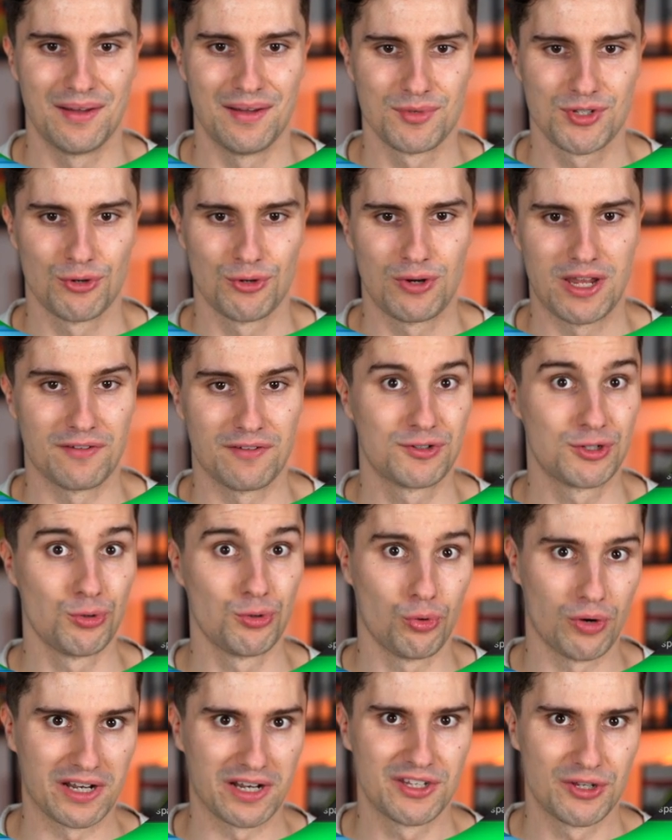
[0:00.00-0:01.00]
So we have
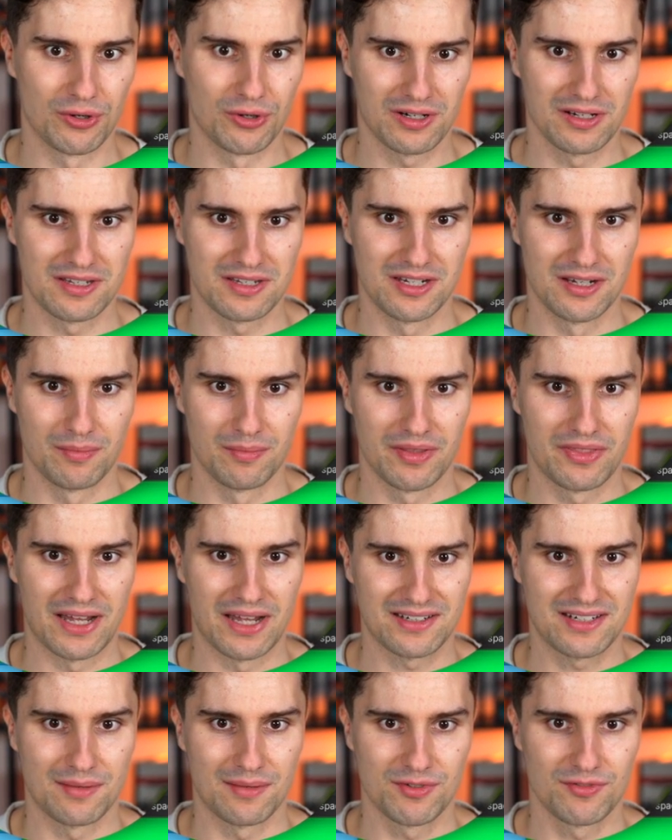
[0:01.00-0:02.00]
two red circles here, but
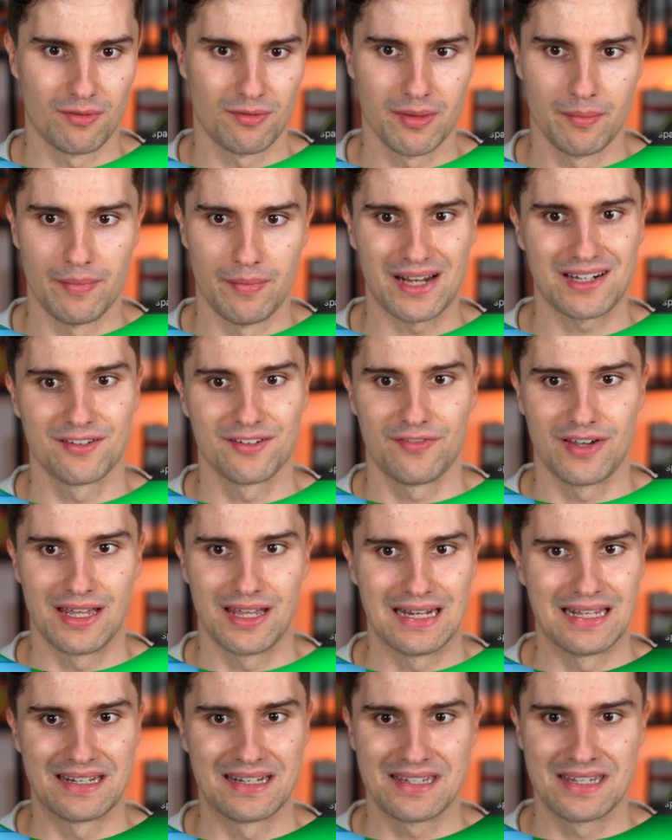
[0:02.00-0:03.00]
that comes from the magnifier
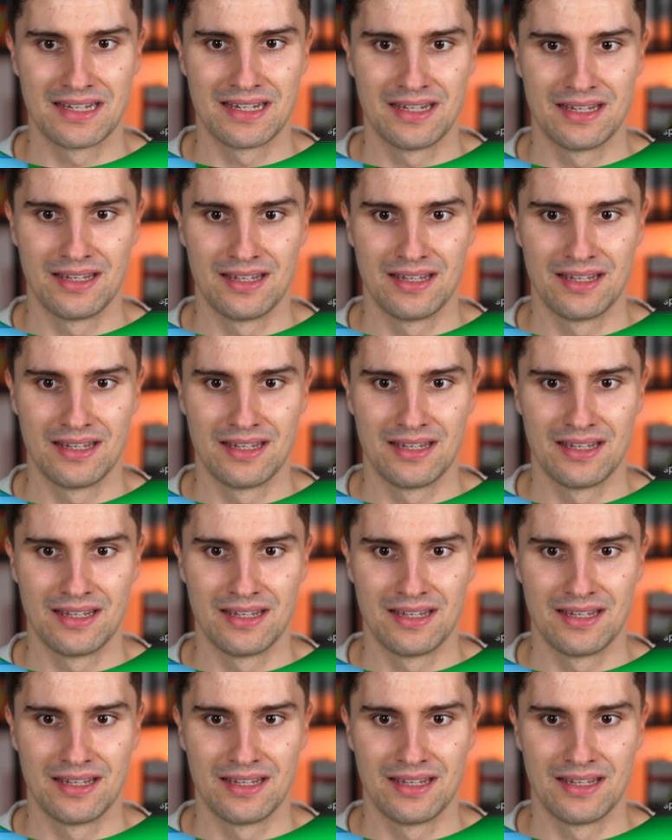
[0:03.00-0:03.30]
lens.